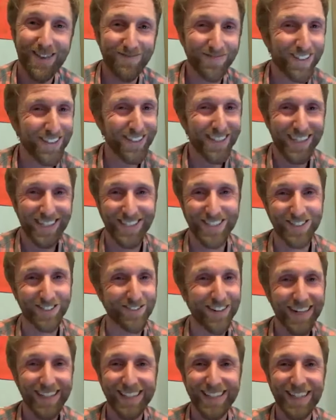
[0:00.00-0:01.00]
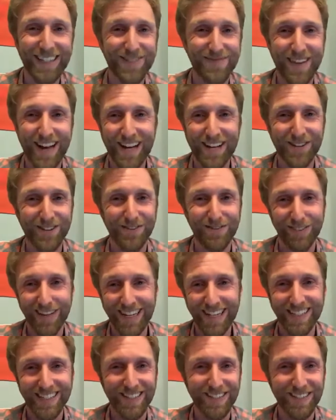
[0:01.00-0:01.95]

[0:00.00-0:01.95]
I'm looking directly into my own face,